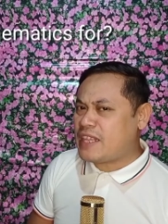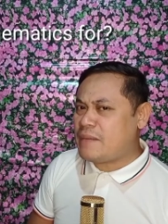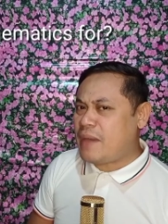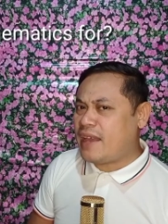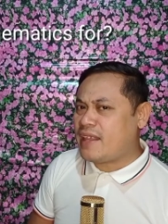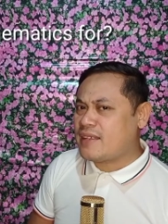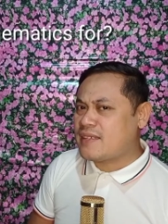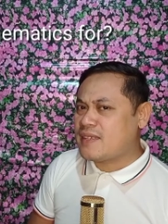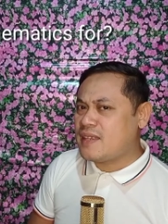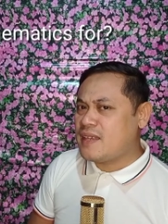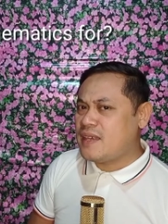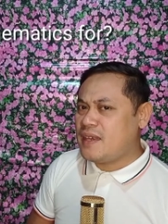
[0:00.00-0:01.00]
of
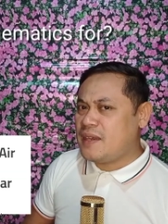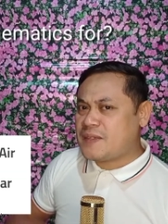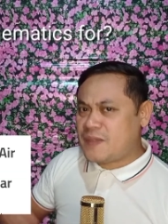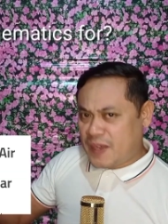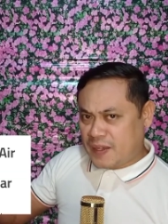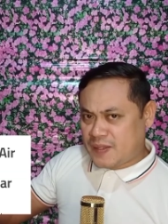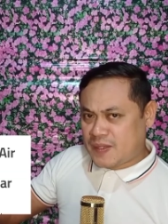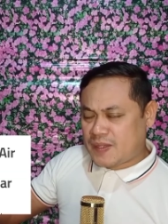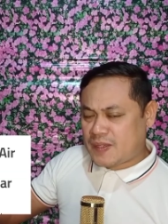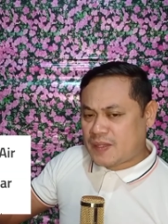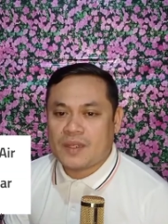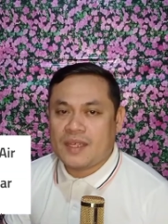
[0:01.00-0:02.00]
mathematics is
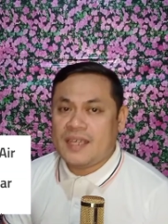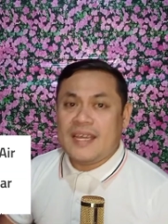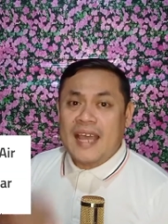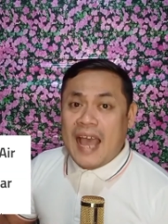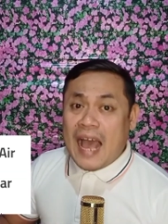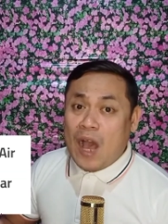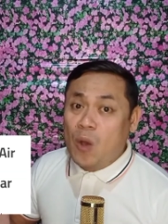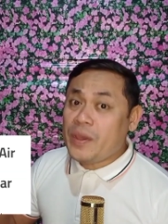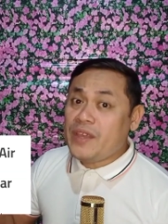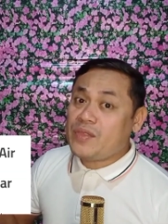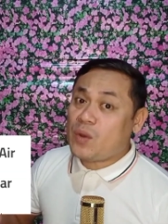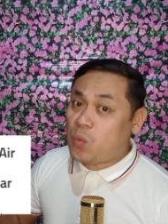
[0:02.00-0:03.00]
this.
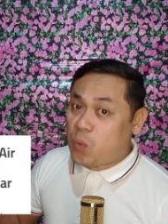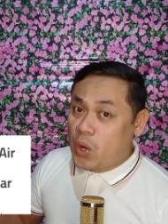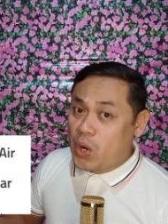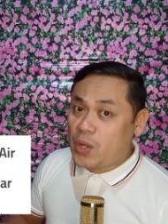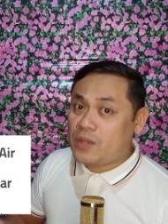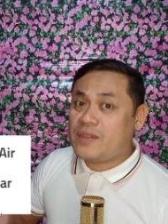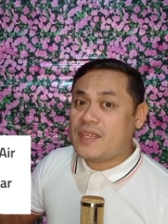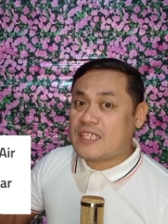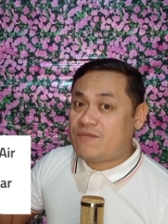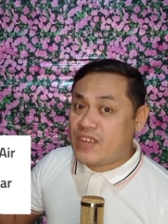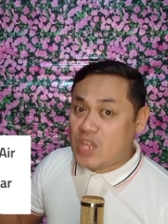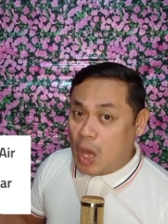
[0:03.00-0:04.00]
How in the world
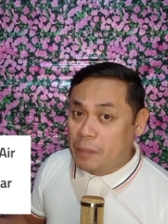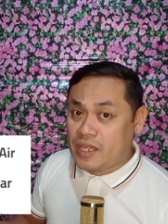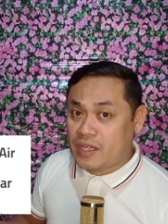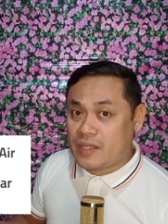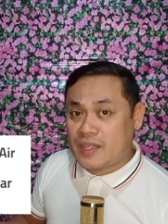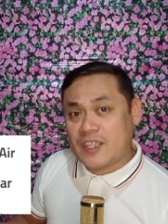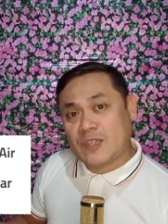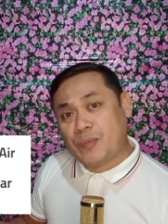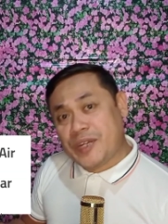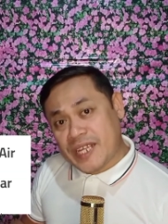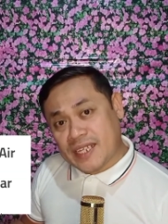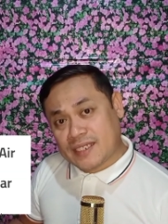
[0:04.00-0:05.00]
this phenomenon is
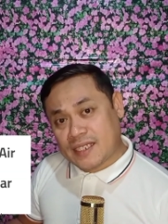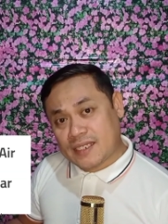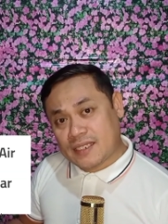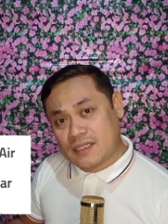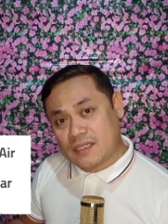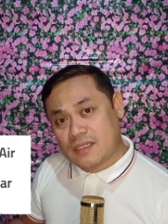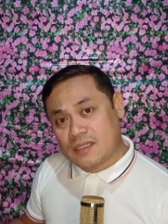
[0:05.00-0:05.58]
predicted?